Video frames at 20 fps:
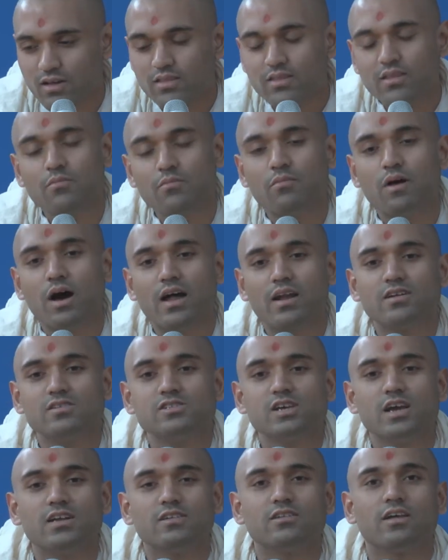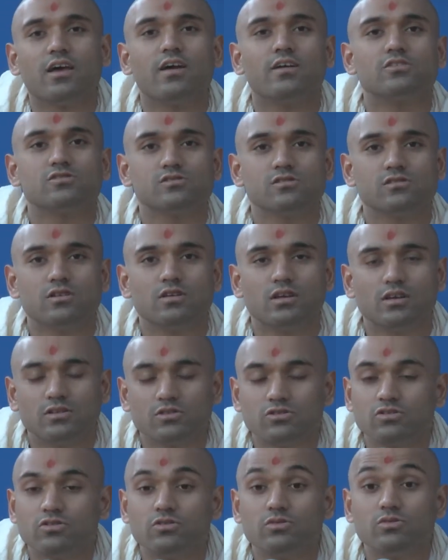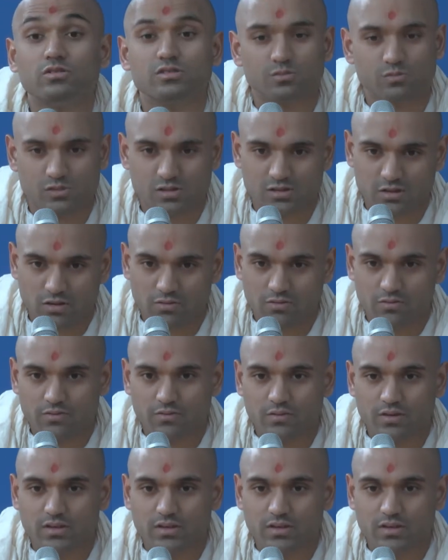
Then Maharaj had to actually introduce himself